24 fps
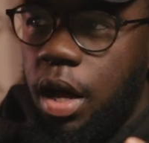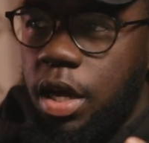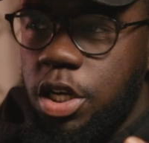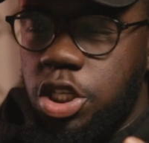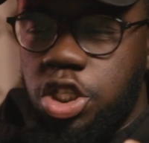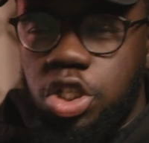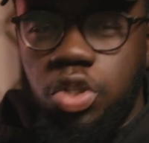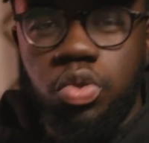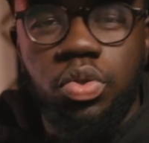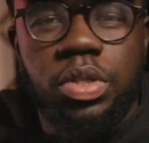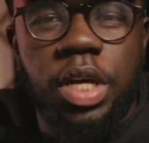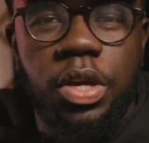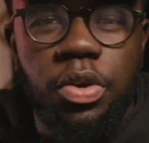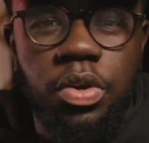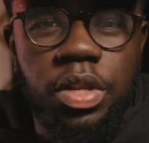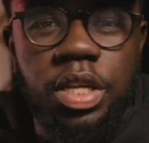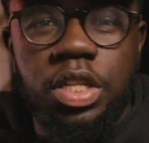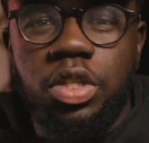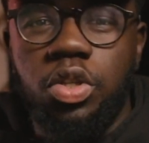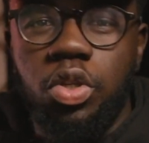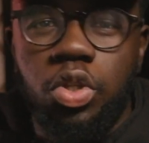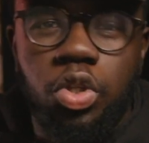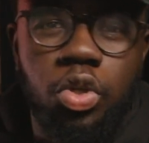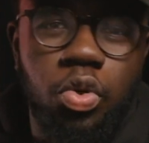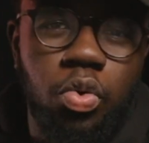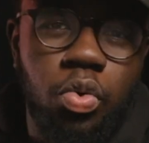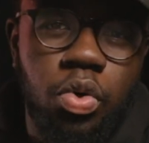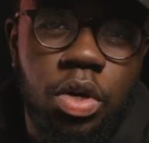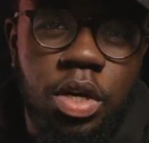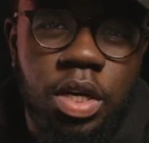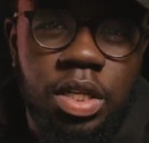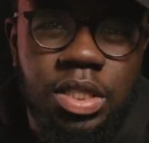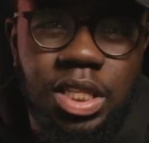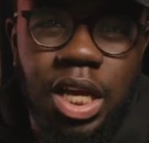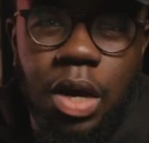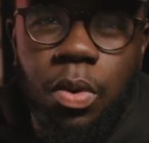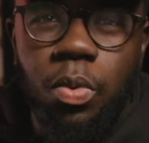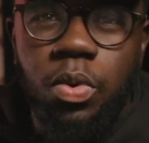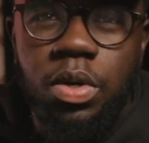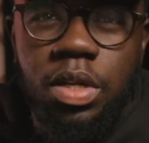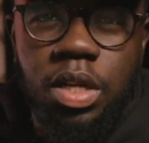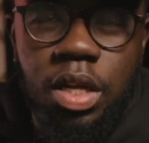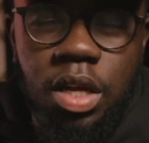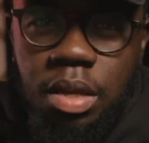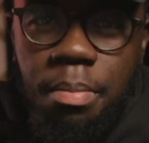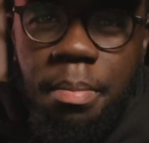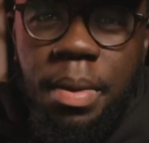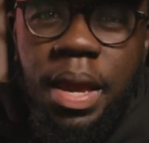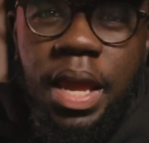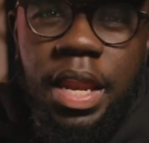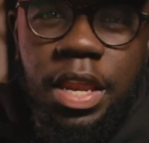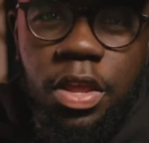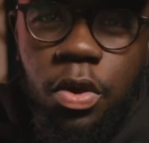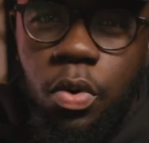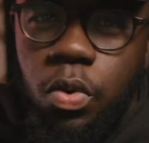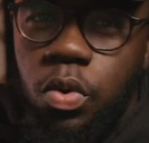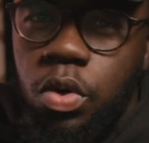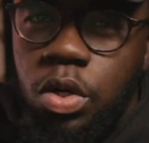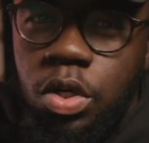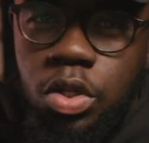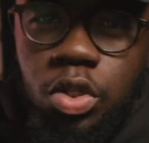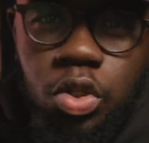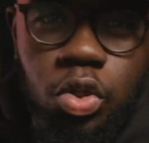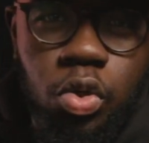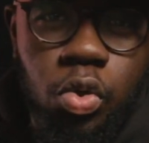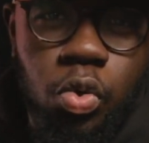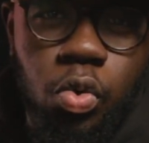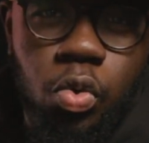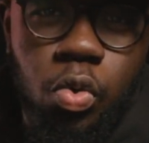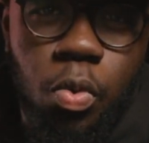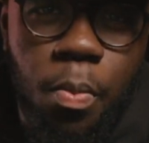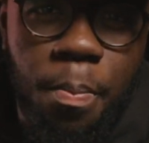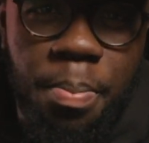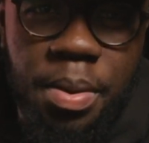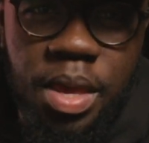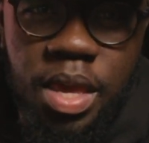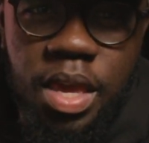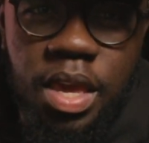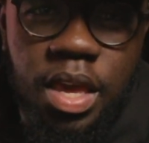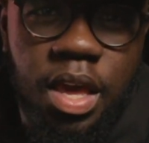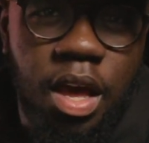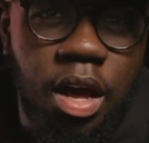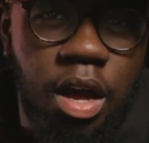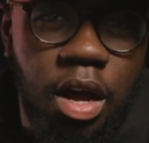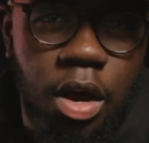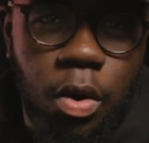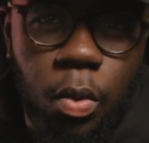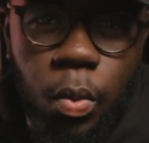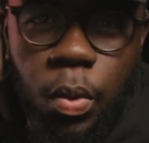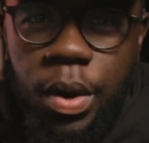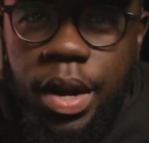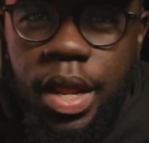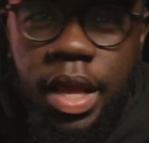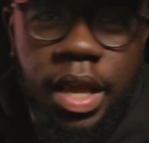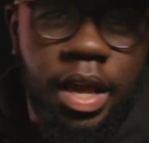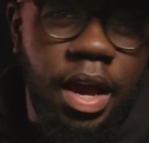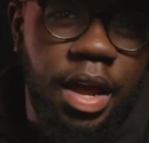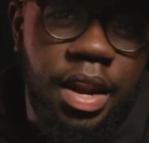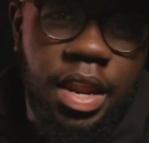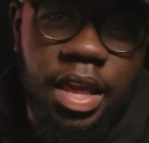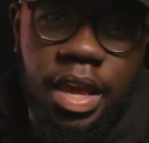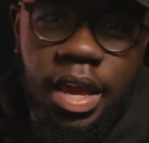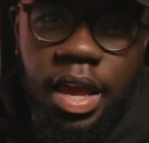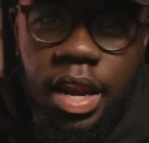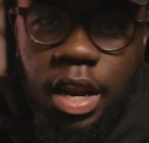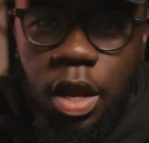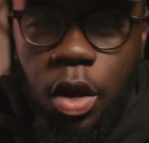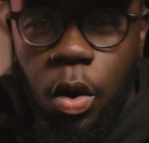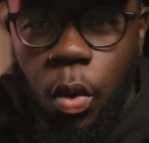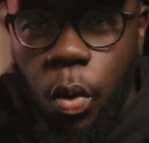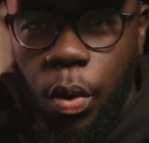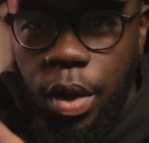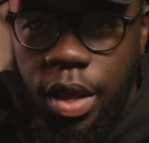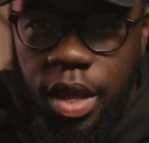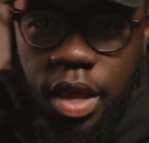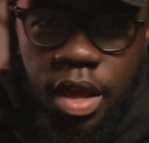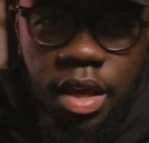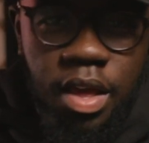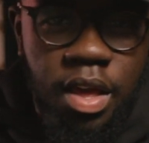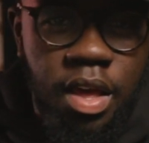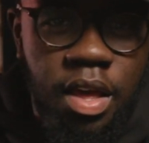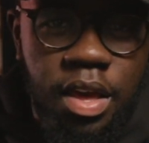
shoot that you need to do that would demand you to be running, gunning and going